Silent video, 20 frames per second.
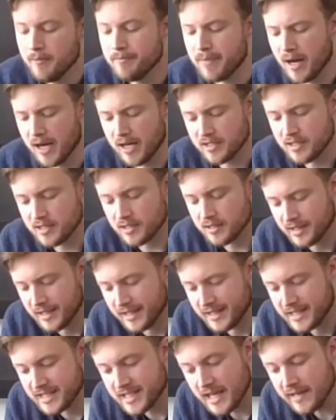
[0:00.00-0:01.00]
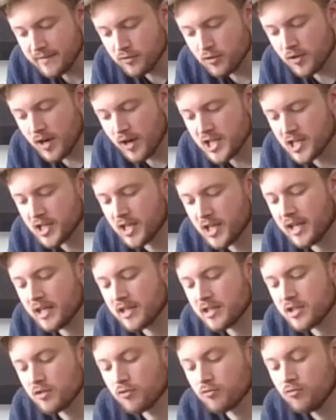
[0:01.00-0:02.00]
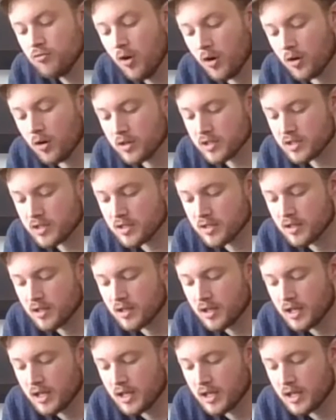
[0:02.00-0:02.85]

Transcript: but instead of crashing against the rocks,